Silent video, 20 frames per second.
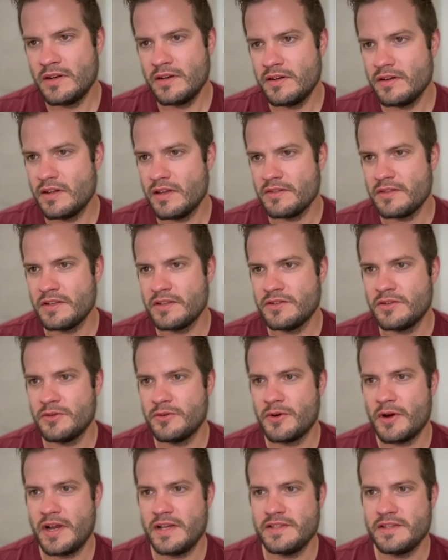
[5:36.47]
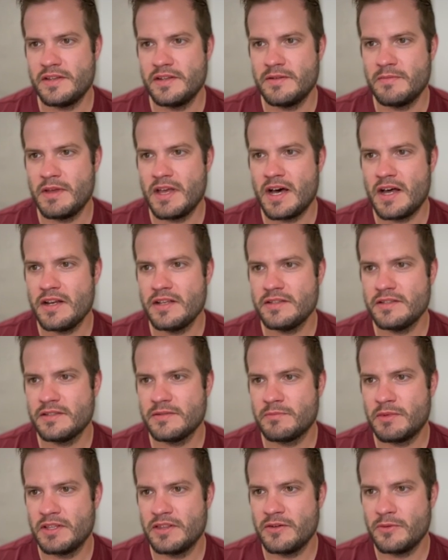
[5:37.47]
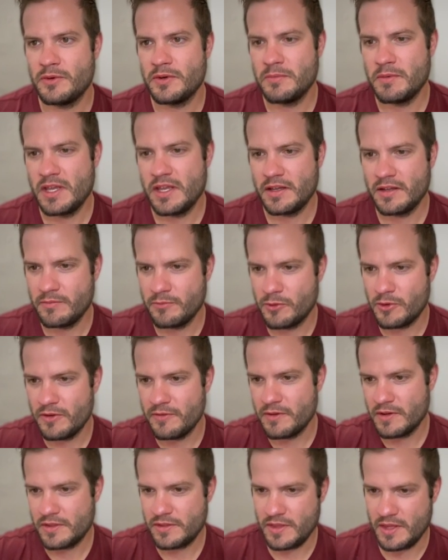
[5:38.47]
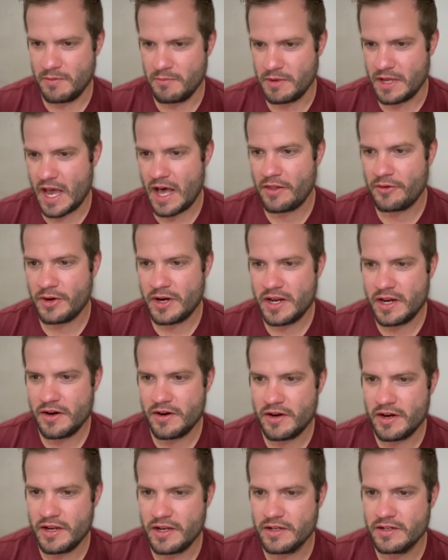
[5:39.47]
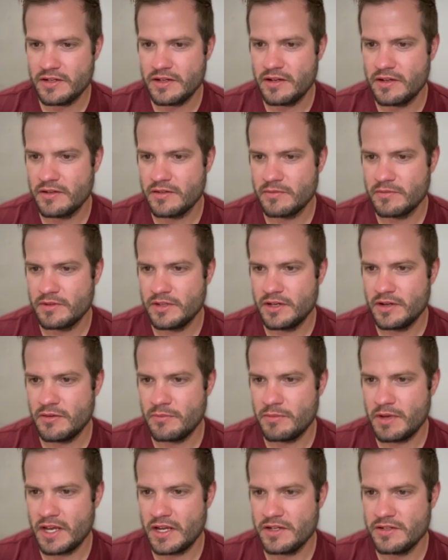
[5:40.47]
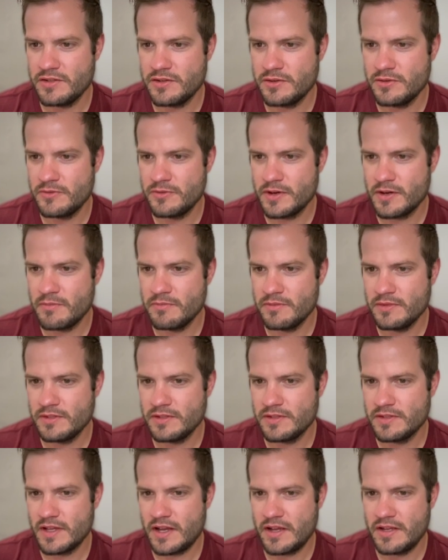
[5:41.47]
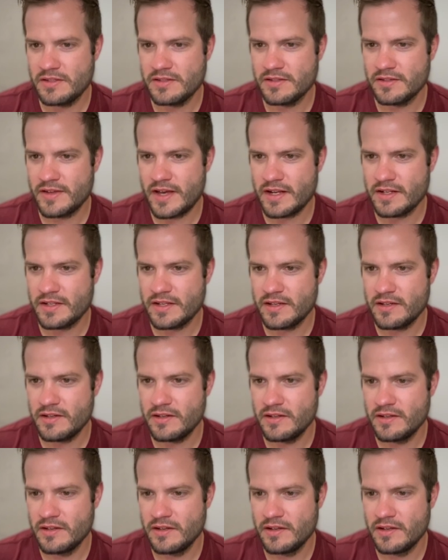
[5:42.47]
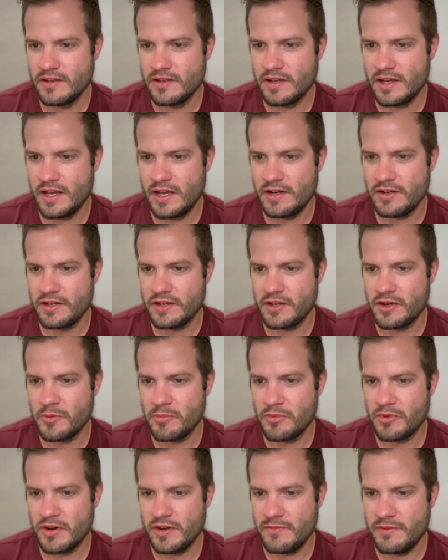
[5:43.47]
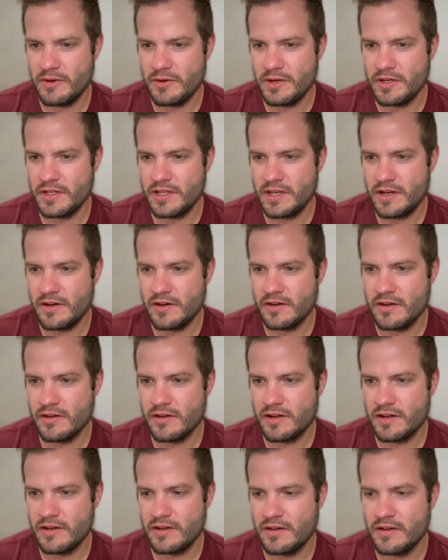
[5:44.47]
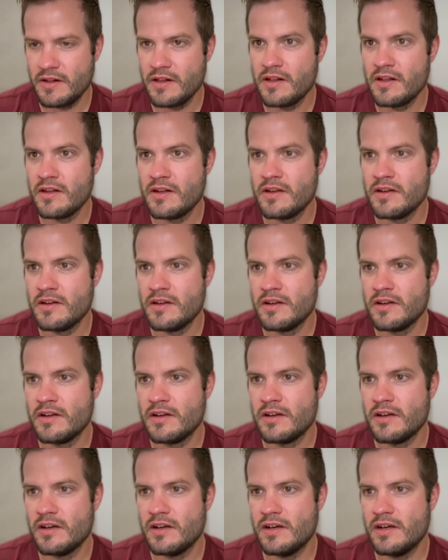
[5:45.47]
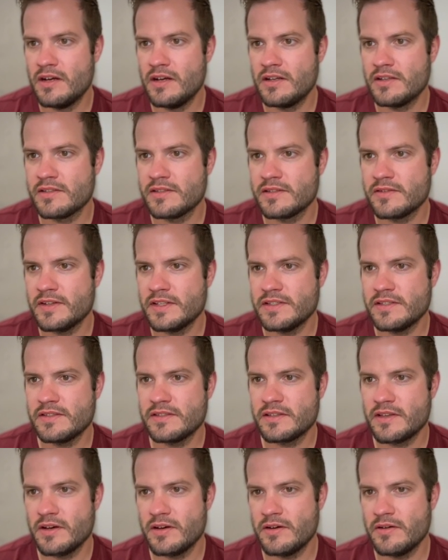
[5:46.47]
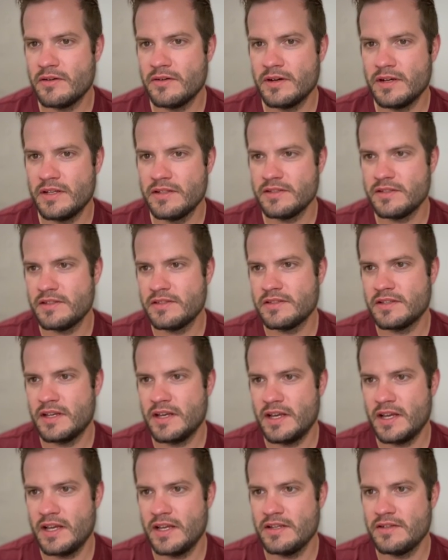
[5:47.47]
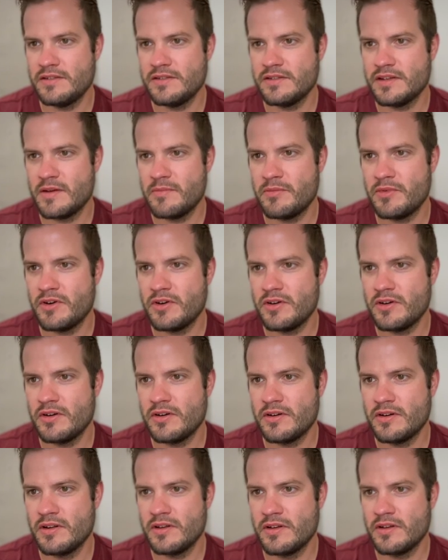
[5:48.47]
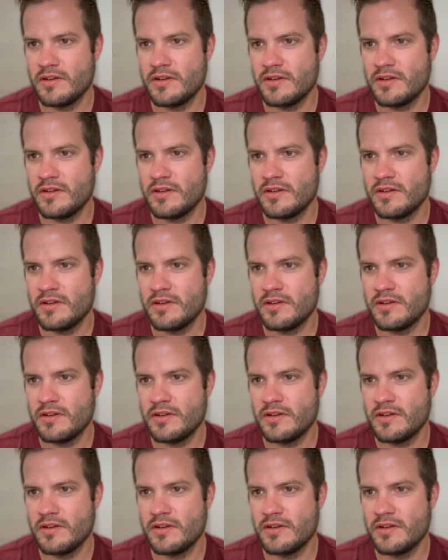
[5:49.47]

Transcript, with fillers: nothing too crazy to be honest, but there will be more of a theme gallery here. You can you know pick and choose from. This is how you select it, and you can go preview it here. Uh, so let's go and just say Shepherd.